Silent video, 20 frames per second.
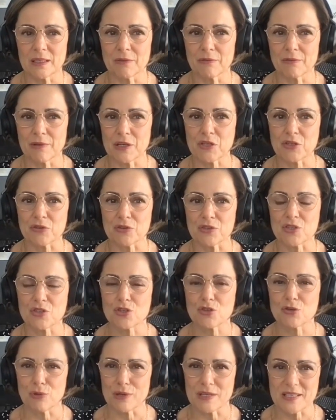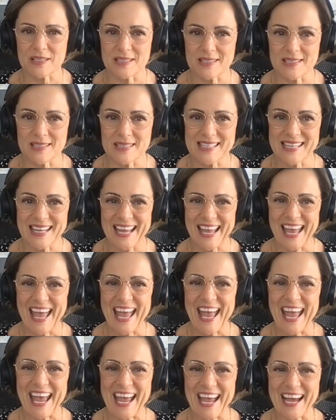Rachel's choices
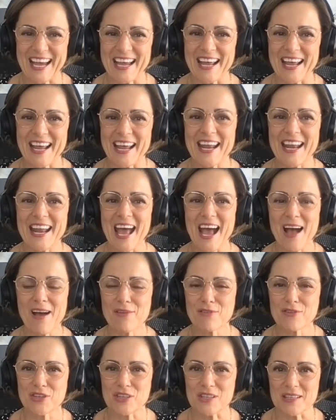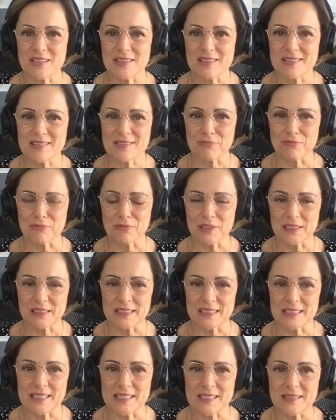and how she's
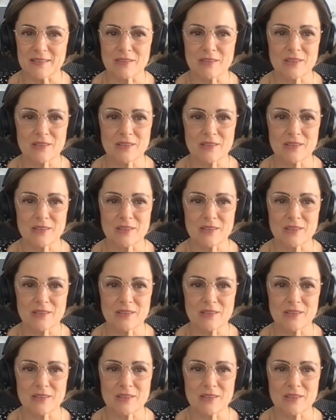really